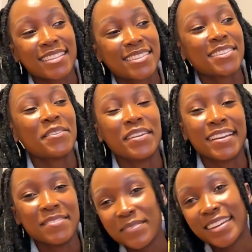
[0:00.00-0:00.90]

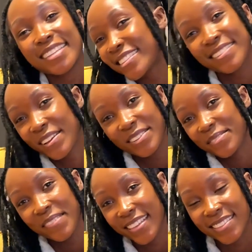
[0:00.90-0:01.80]
Sorry, but it's not
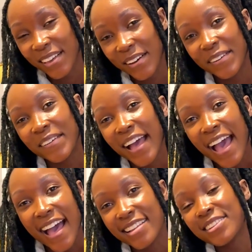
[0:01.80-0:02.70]
me. So
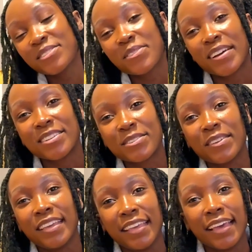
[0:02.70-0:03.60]
I just want
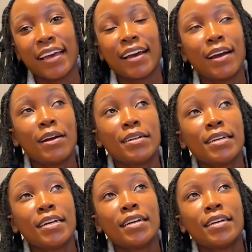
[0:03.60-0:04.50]
to hear
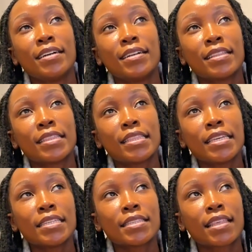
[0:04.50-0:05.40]

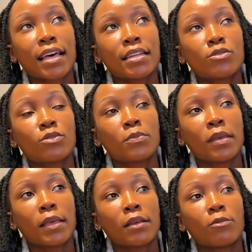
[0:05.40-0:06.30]
things that would
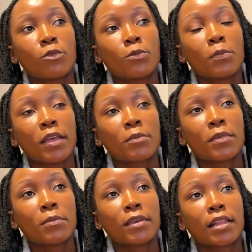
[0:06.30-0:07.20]
make would make
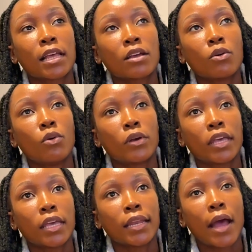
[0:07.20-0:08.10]
me be like,
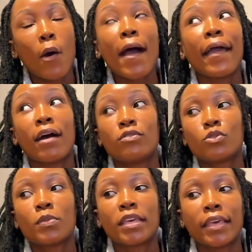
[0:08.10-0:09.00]
okay, now I have
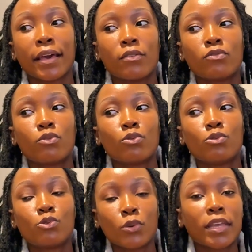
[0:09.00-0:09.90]
to be careful
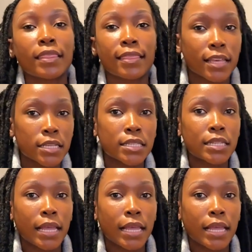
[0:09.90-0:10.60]
doing this.